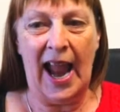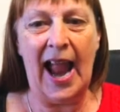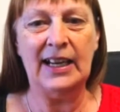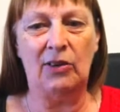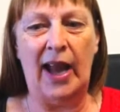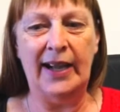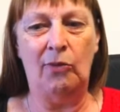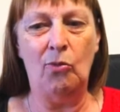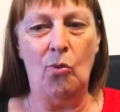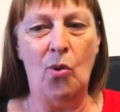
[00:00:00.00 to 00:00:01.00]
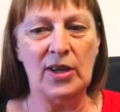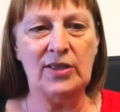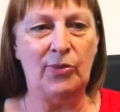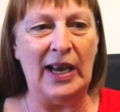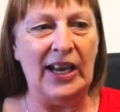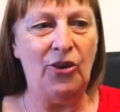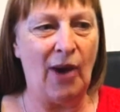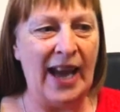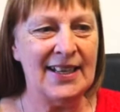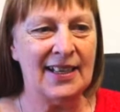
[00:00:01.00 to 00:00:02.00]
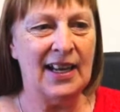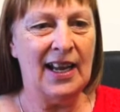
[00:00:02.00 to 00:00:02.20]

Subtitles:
and it was really great.